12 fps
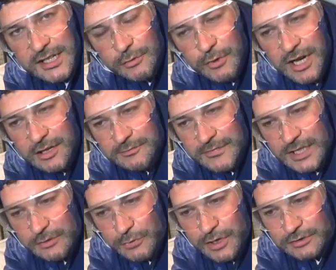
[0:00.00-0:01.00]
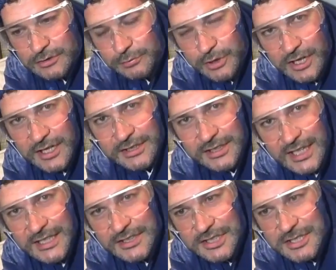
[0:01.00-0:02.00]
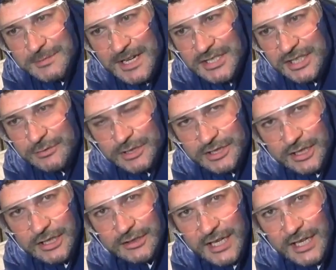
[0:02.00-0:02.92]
Well, it worked to right and it just smashed that window.